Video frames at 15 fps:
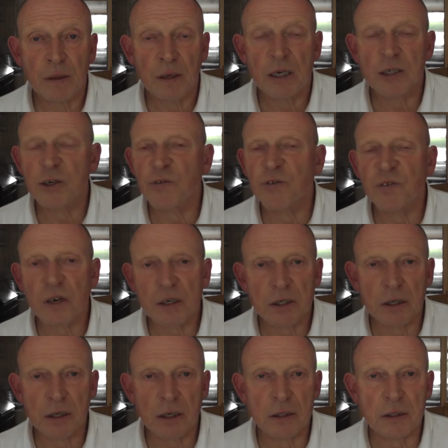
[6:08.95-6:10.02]
It's a
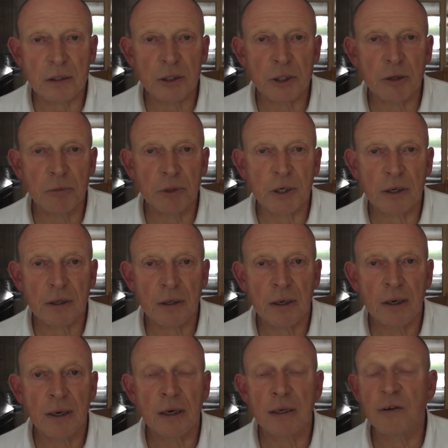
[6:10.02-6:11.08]
fascinating subject
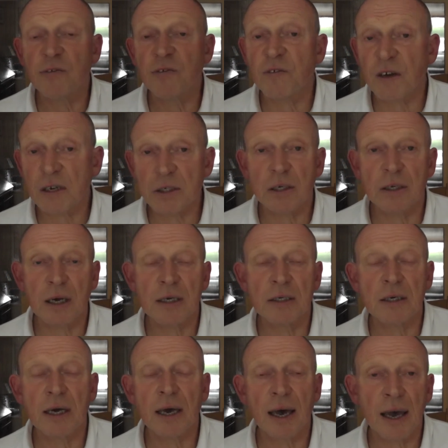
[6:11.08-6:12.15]
and a
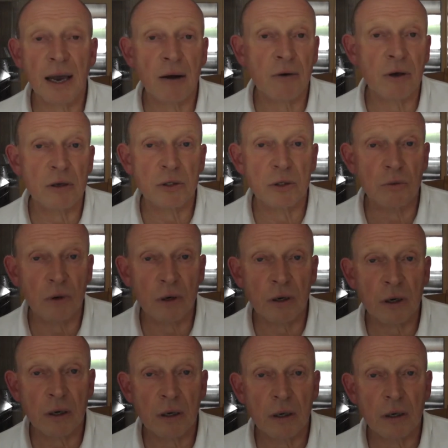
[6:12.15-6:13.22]
fascinating area to
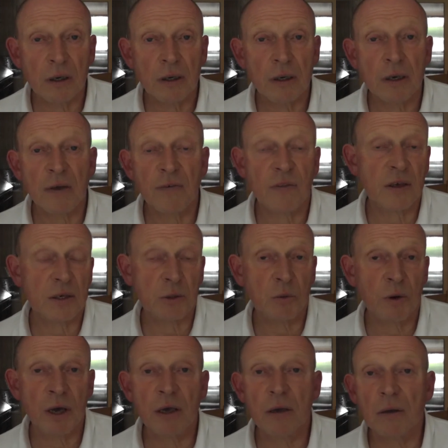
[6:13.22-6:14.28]
work, if that's
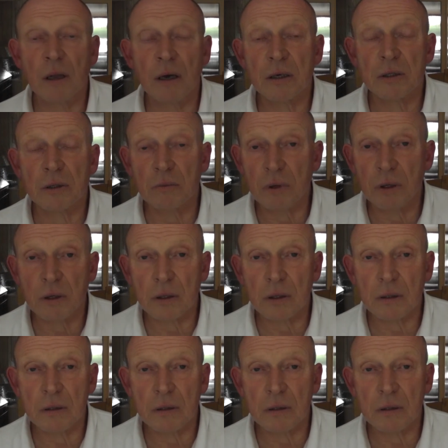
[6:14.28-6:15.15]
where you'd like to work.